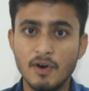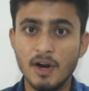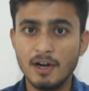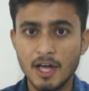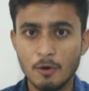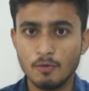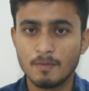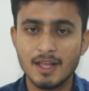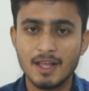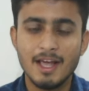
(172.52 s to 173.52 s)
fell down.
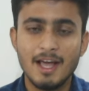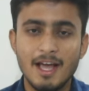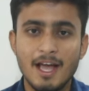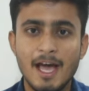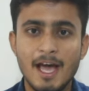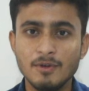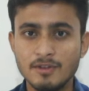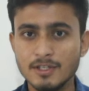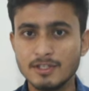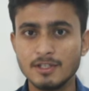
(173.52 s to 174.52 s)
And
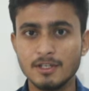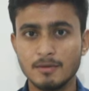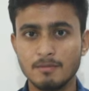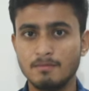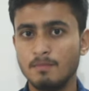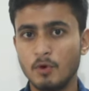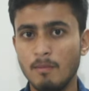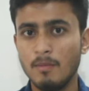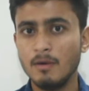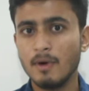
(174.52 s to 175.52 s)
with this
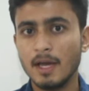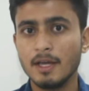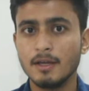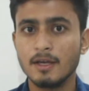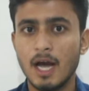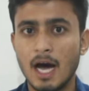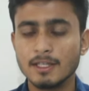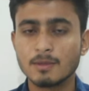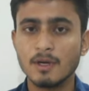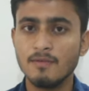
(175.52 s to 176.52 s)
problem, I
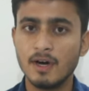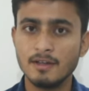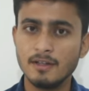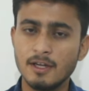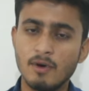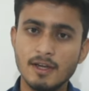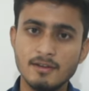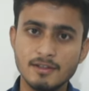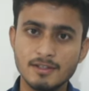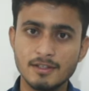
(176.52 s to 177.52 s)
asked my father that why
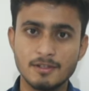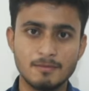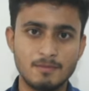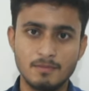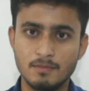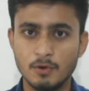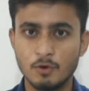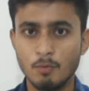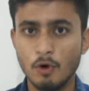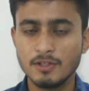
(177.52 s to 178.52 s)
this
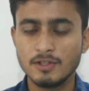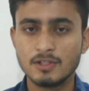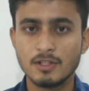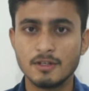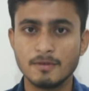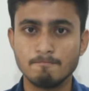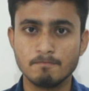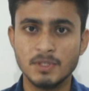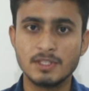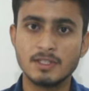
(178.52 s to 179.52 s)
robot
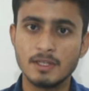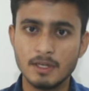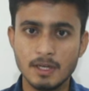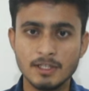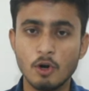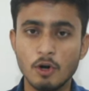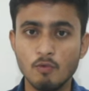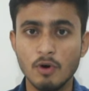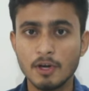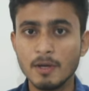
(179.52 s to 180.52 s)
is
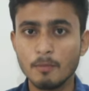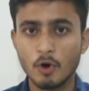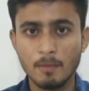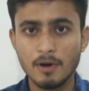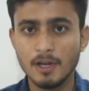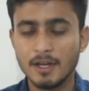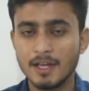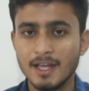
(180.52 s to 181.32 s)
not working properly.